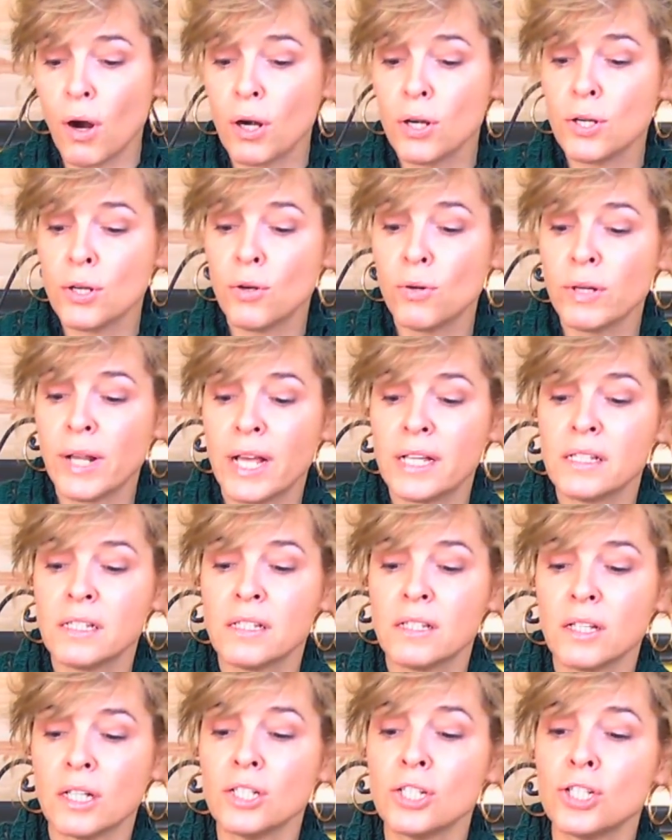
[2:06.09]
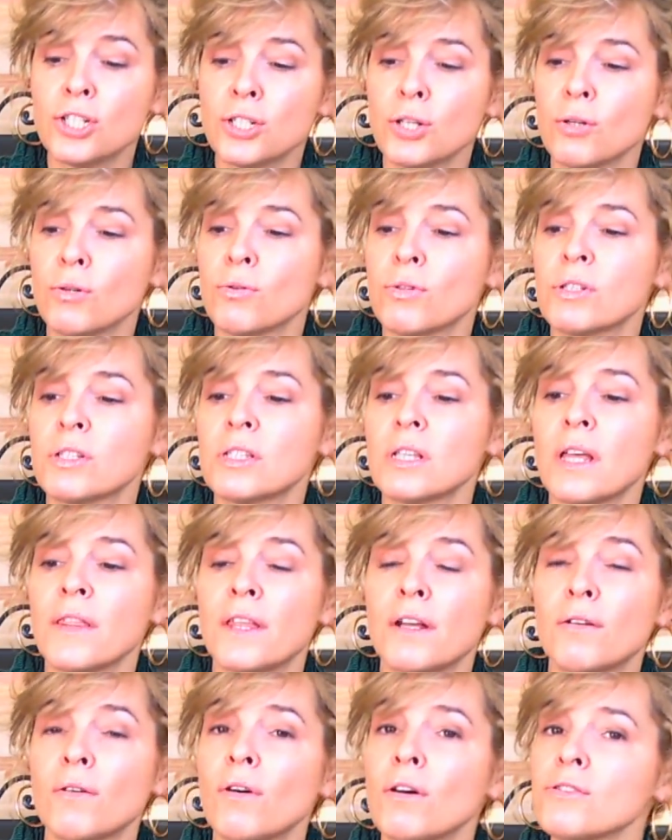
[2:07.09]
are known as sunchokes.
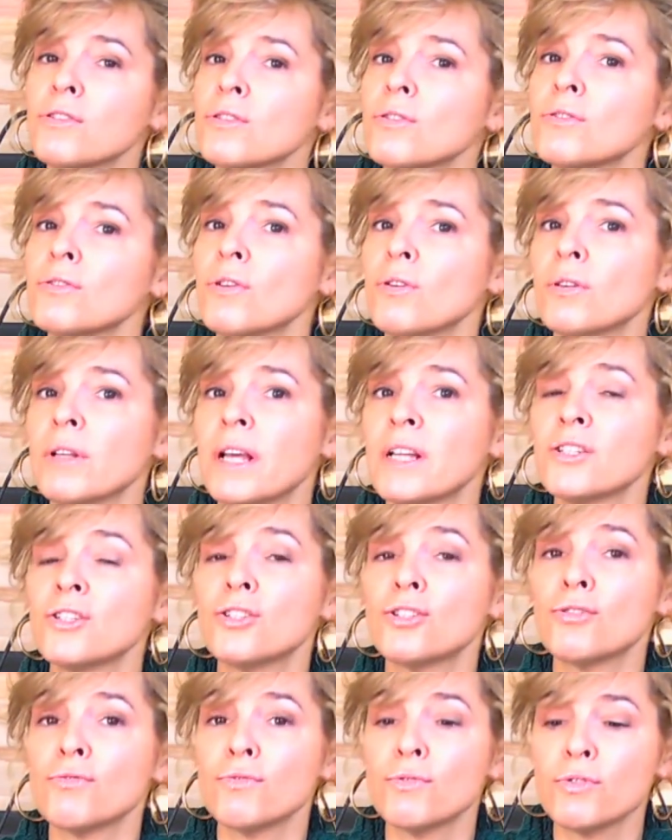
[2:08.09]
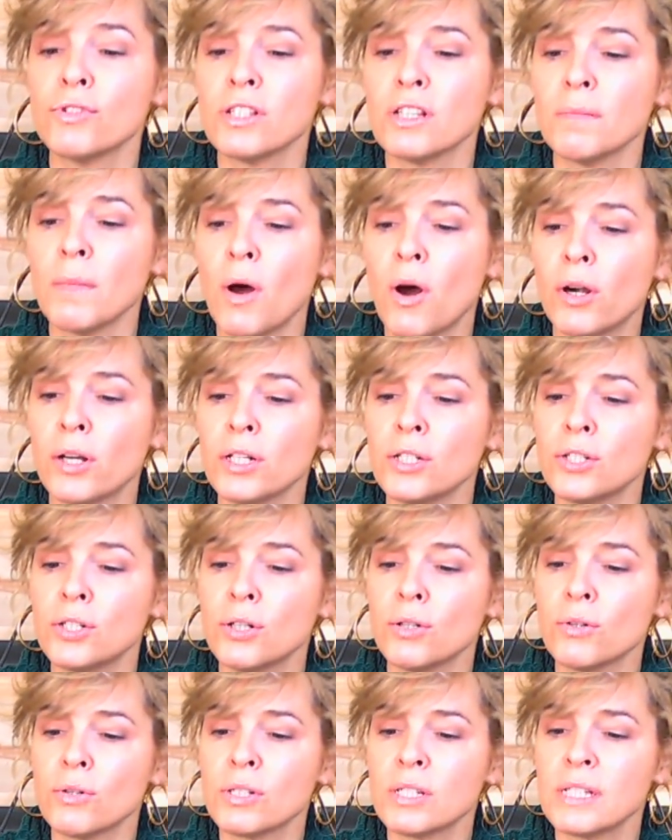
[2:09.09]
They're also known as Jerusalem
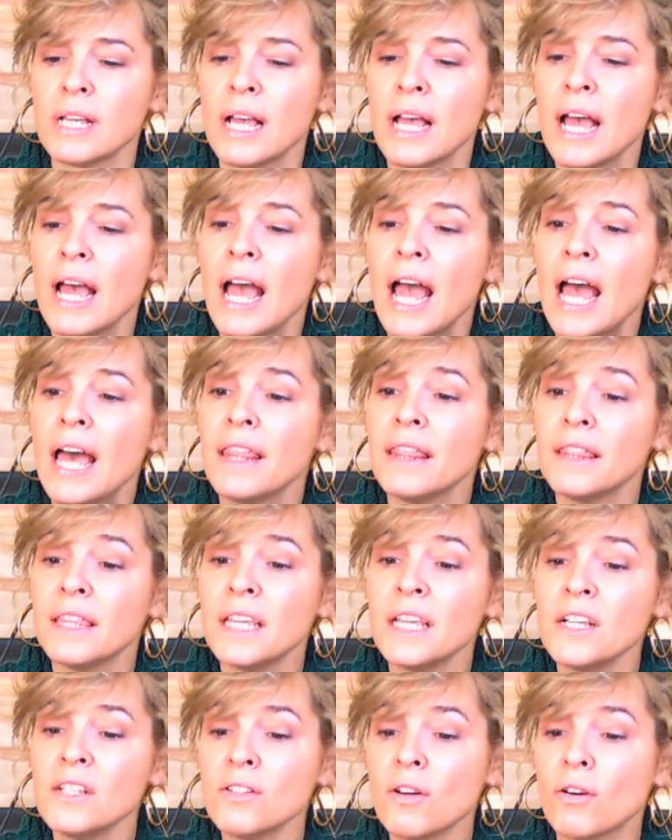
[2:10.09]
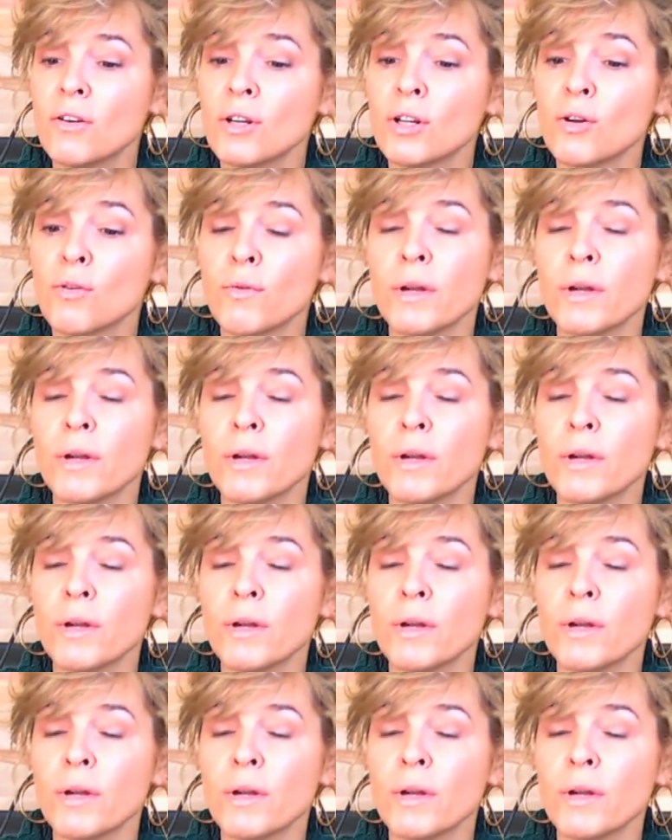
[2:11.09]
artichokes. And these are